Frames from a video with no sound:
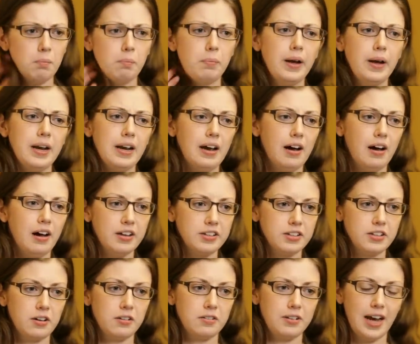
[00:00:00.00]
But
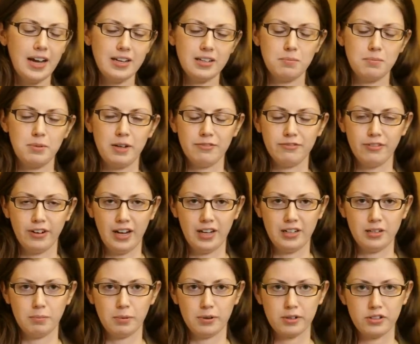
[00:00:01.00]
also not to be
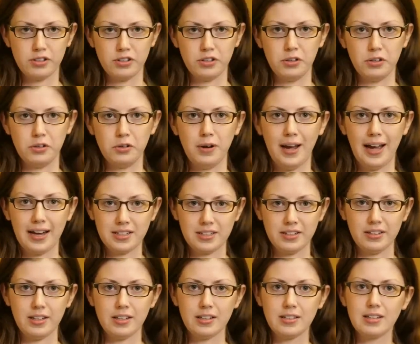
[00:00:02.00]
afraid to pursue
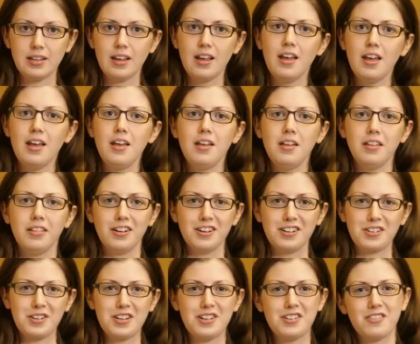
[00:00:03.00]
excellence.
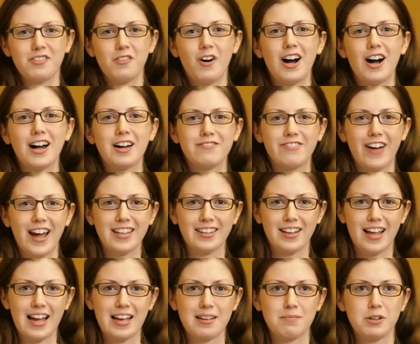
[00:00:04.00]
You walk a fine
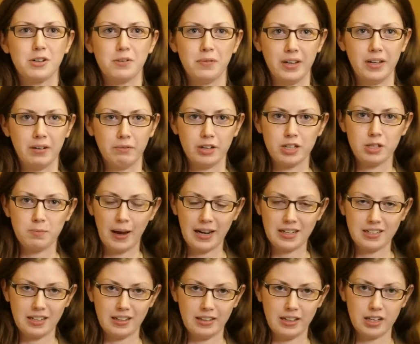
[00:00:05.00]
line between
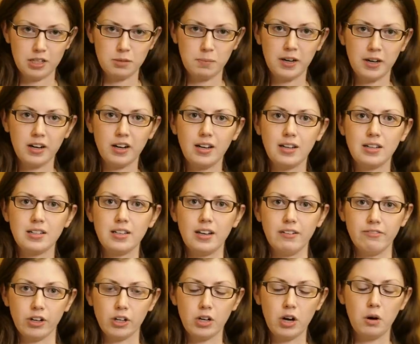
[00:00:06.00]
respecting the experience
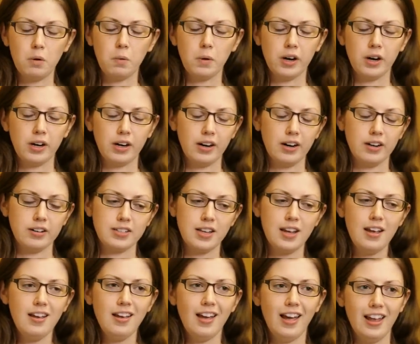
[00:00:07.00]
of your
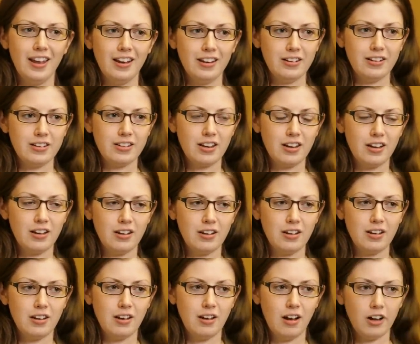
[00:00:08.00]
coworkers and
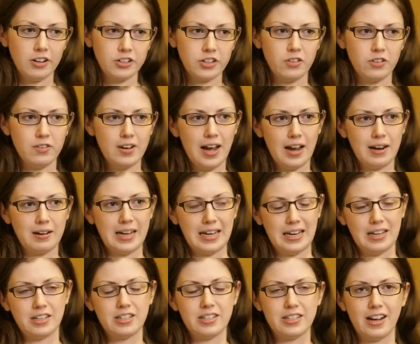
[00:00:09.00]
also not
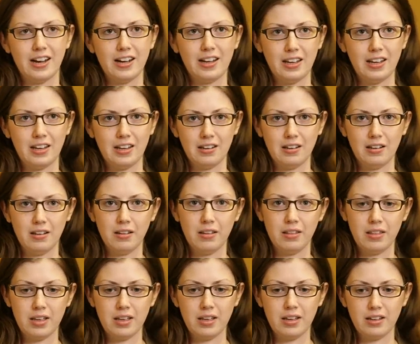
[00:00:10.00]
getting stuck in
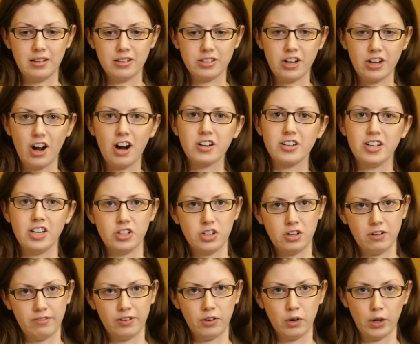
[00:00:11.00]
the scar
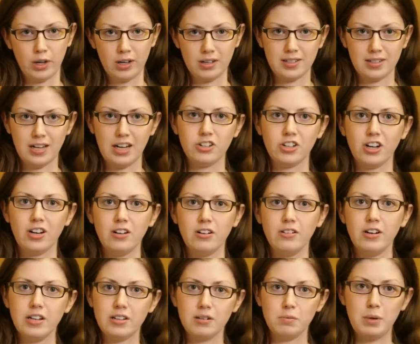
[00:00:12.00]
tissue of an organization. You
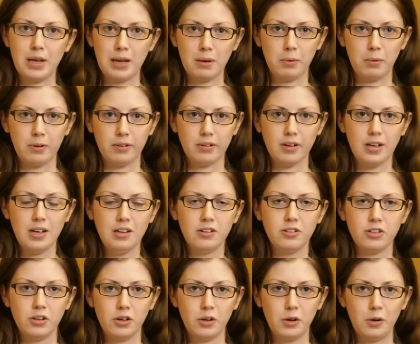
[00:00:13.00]
need to be able
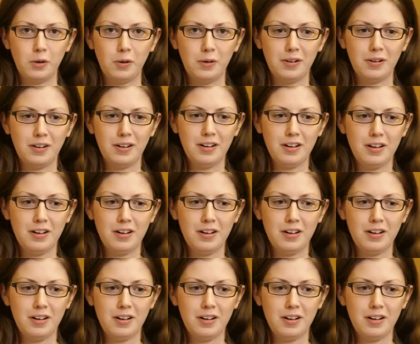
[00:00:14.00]
to,